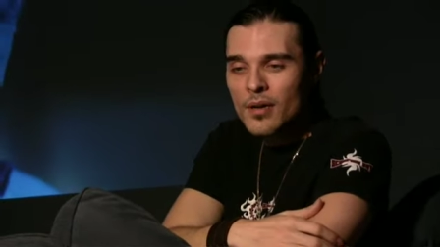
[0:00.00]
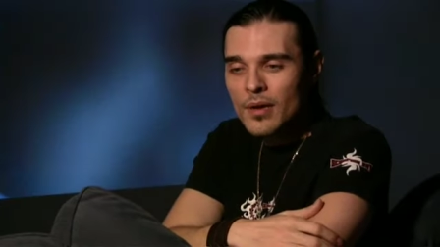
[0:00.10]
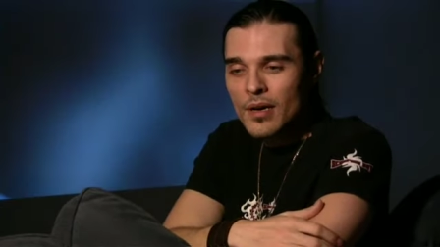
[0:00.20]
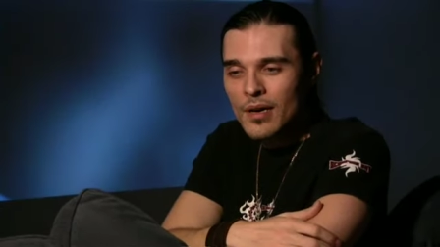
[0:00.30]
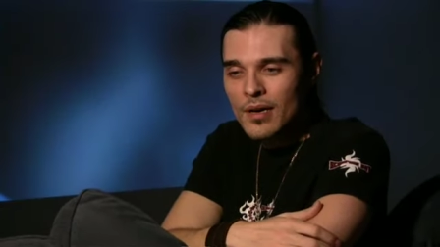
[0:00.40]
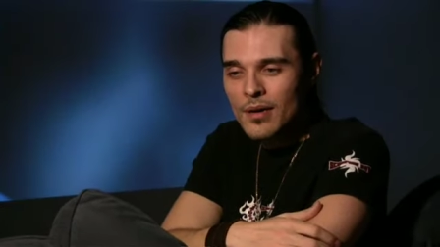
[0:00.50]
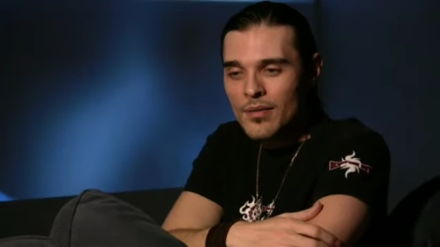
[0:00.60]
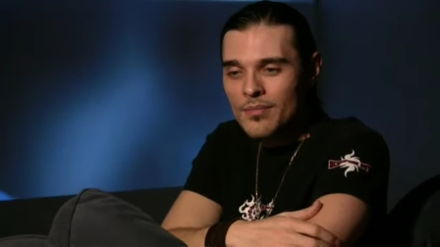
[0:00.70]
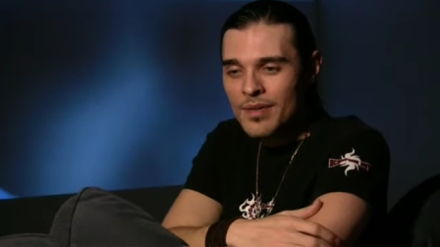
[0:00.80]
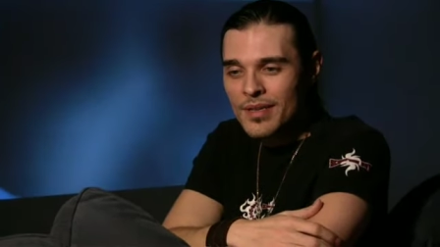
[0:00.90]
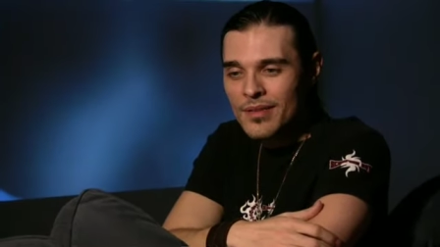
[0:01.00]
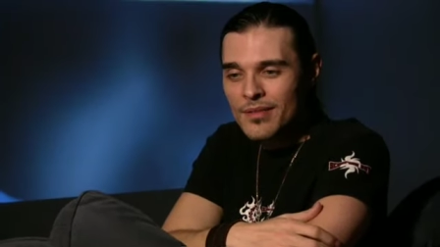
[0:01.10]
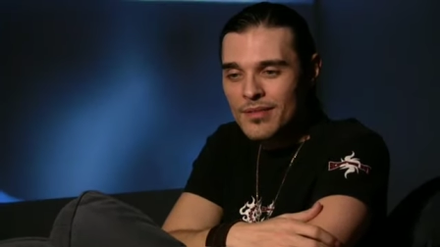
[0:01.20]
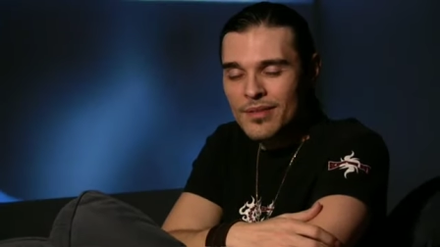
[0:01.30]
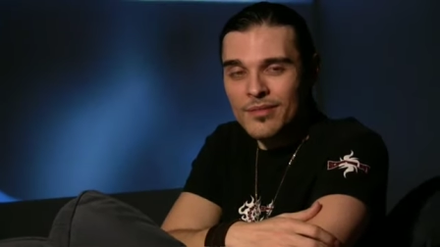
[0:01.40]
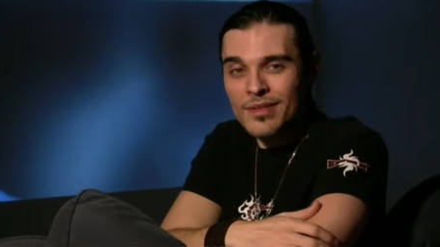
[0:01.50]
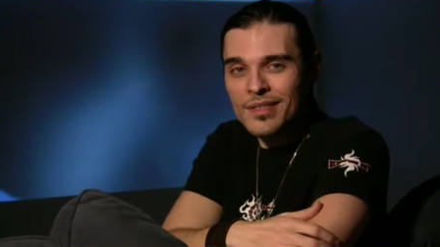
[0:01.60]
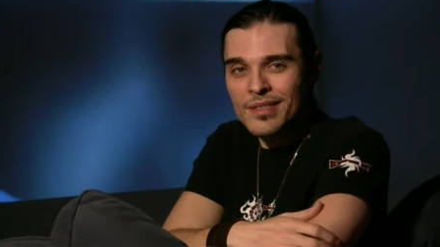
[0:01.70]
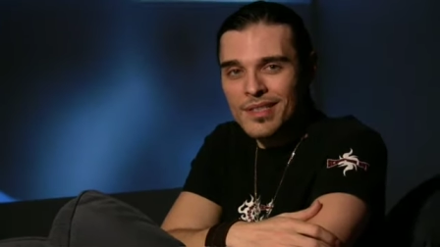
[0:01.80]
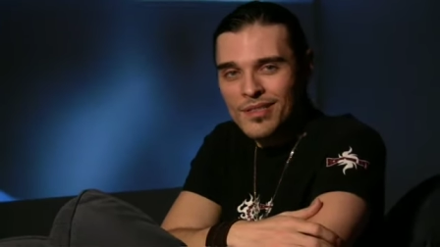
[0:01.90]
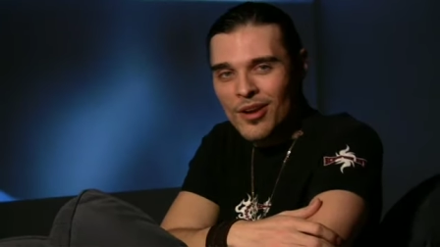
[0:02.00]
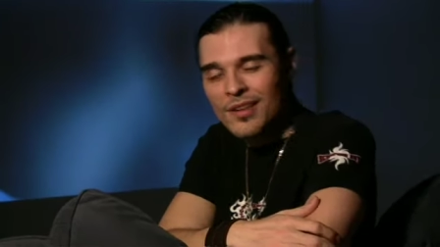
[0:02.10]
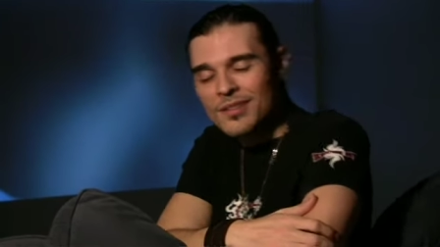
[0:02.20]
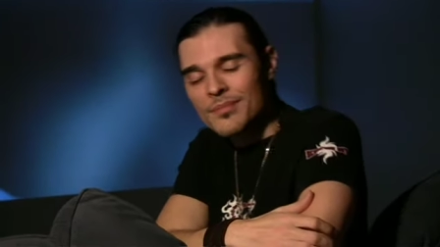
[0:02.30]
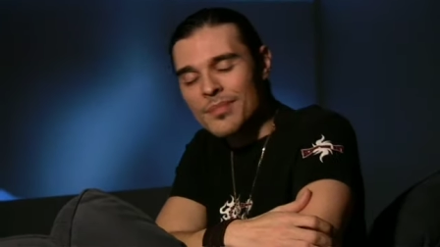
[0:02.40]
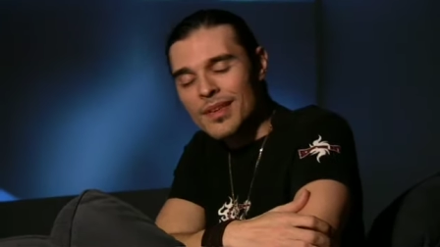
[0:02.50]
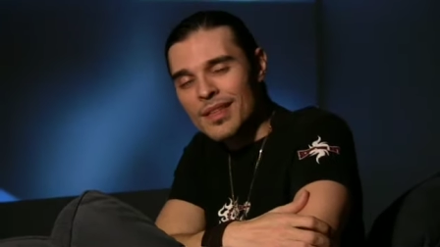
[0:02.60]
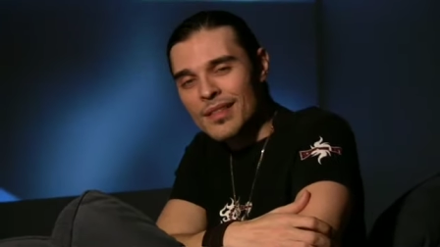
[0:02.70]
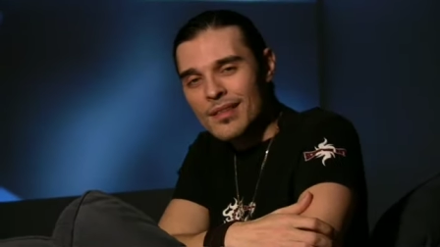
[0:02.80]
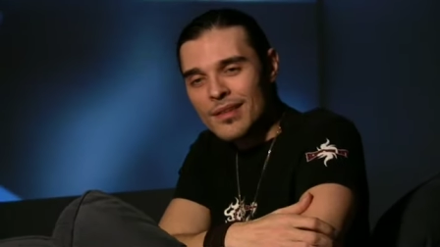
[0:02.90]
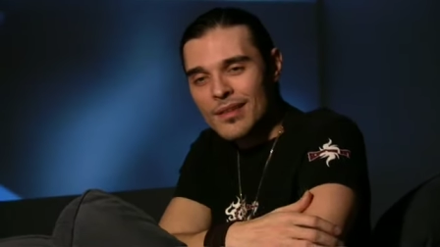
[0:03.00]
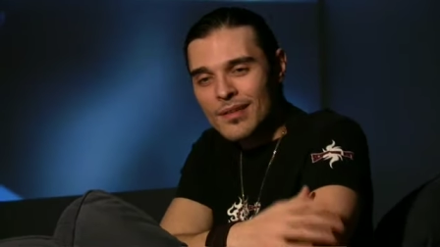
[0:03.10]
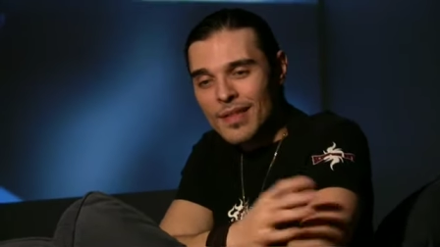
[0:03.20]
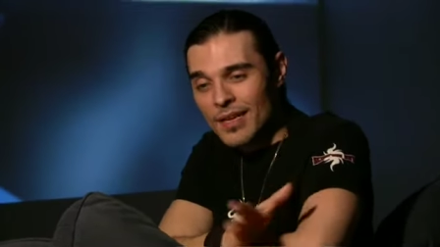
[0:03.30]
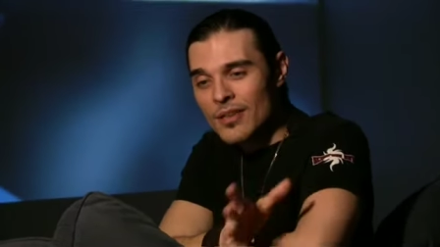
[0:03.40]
But you know, he's awesome, and that